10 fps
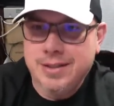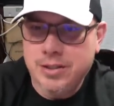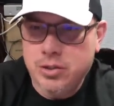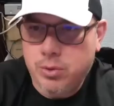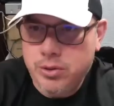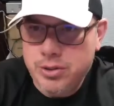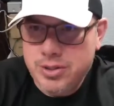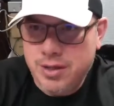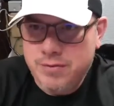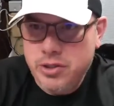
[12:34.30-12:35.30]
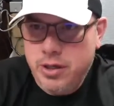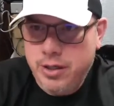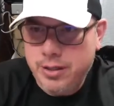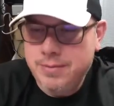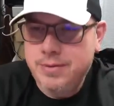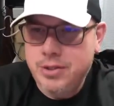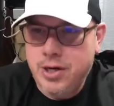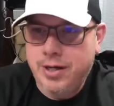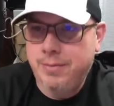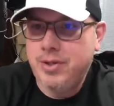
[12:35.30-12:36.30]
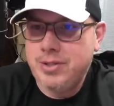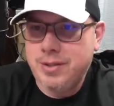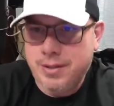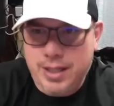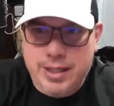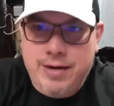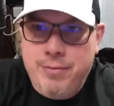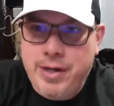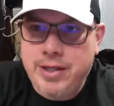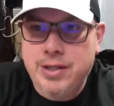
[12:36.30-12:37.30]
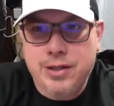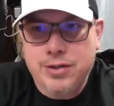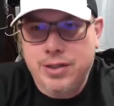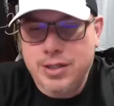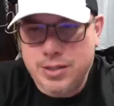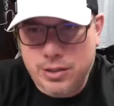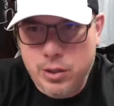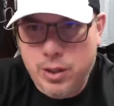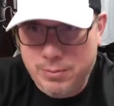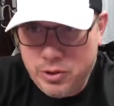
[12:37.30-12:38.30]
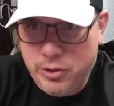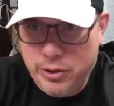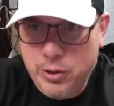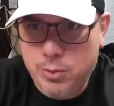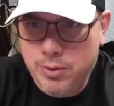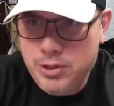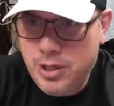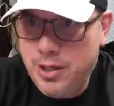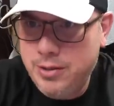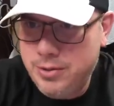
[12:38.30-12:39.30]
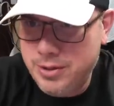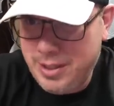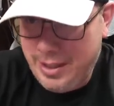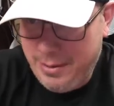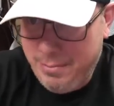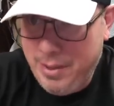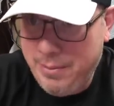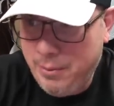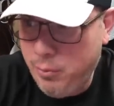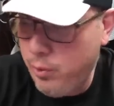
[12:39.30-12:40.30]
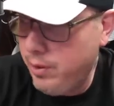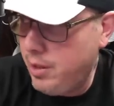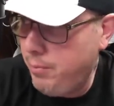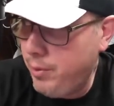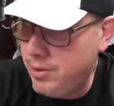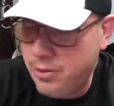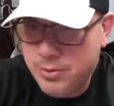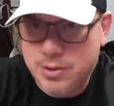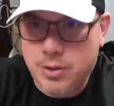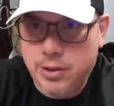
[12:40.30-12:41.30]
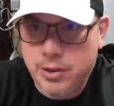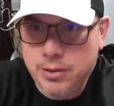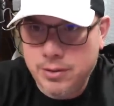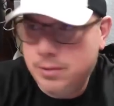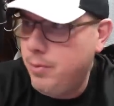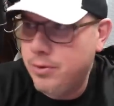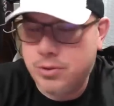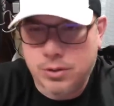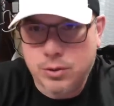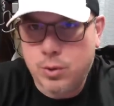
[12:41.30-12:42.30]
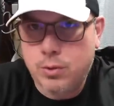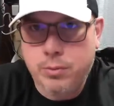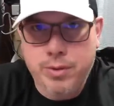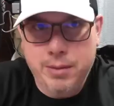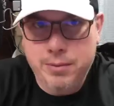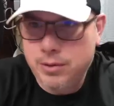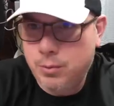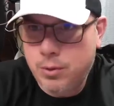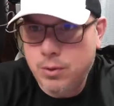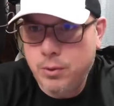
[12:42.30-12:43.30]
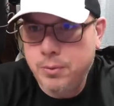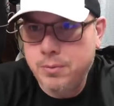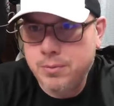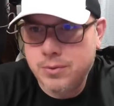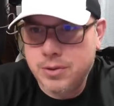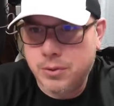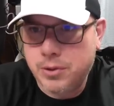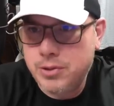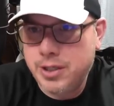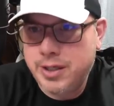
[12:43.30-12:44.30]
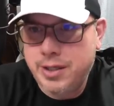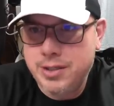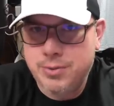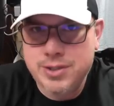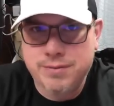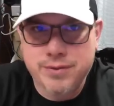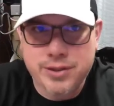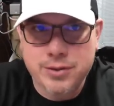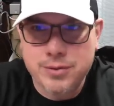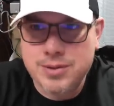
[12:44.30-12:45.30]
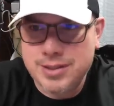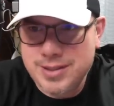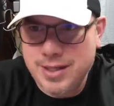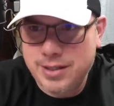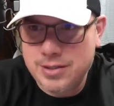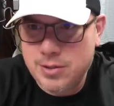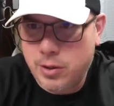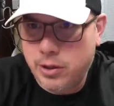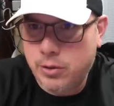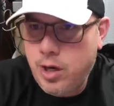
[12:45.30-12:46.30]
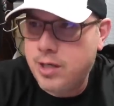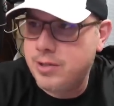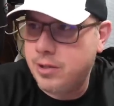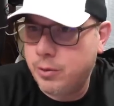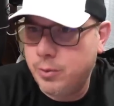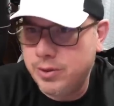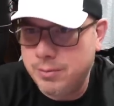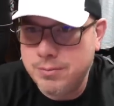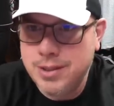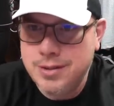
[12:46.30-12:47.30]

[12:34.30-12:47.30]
Enjoyed your stuff, John. And John and me, and everybody in here that doesn't know, I'm sure you do, but John just had a baby boy a couple weeks ago, Sawyer, and the most adorable baby in the world. So go check out his recent videos. He's taken Sawyer garage selling with him.